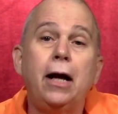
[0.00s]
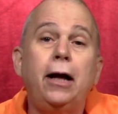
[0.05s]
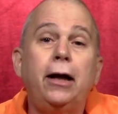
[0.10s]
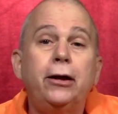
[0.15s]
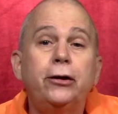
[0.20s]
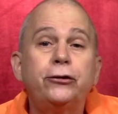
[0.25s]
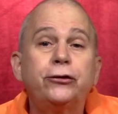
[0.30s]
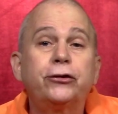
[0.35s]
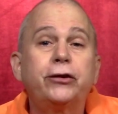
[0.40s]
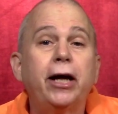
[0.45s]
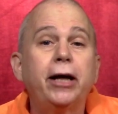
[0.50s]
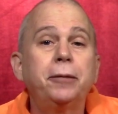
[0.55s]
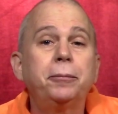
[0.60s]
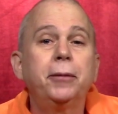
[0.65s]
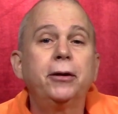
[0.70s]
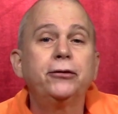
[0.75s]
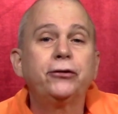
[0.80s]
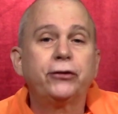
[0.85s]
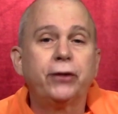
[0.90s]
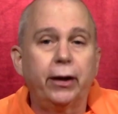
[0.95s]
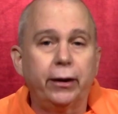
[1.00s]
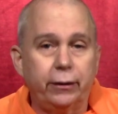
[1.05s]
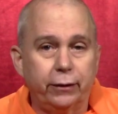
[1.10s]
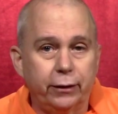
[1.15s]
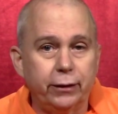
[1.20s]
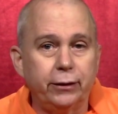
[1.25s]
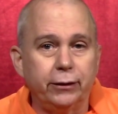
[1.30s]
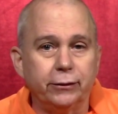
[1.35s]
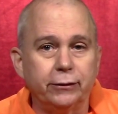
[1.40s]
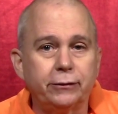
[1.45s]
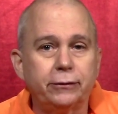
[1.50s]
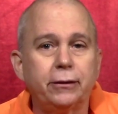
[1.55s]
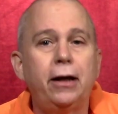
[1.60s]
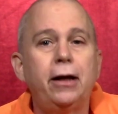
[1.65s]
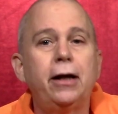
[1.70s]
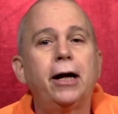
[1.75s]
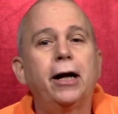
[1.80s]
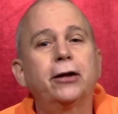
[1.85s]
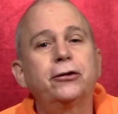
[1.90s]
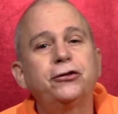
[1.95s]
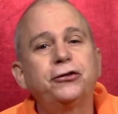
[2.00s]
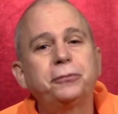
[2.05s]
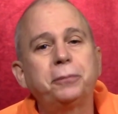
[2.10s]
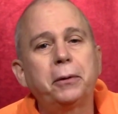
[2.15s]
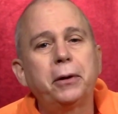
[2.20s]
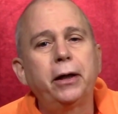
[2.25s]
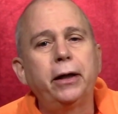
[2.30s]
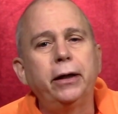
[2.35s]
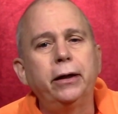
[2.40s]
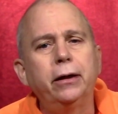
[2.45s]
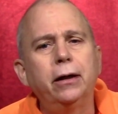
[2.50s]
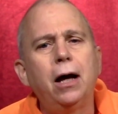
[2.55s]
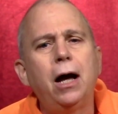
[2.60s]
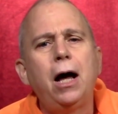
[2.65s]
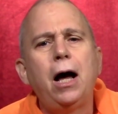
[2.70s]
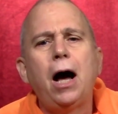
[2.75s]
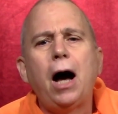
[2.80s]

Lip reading: Statements like this explain